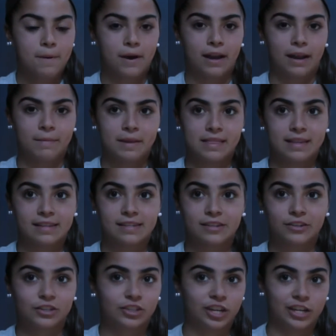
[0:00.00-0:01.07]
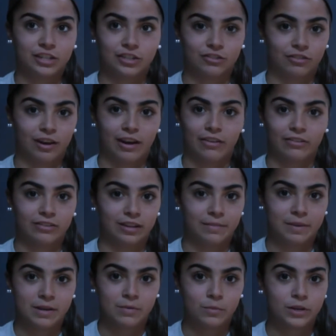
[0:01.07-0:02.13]
But I mean, this year's changed around. I
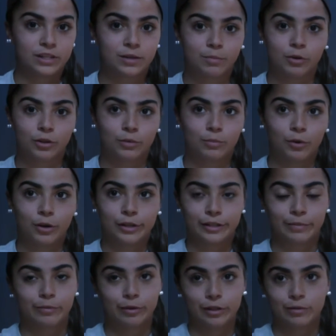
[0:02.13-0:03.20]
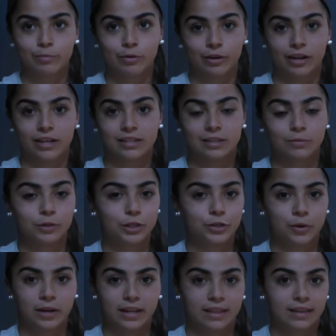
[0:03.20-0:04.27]
mean, we support the boys, the boys support us, and we
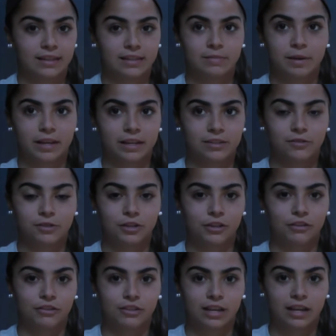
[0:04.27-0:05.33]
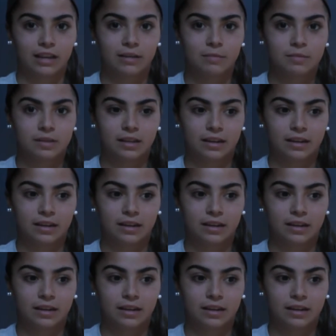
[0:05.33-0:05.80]
do anything to make it to each other's games.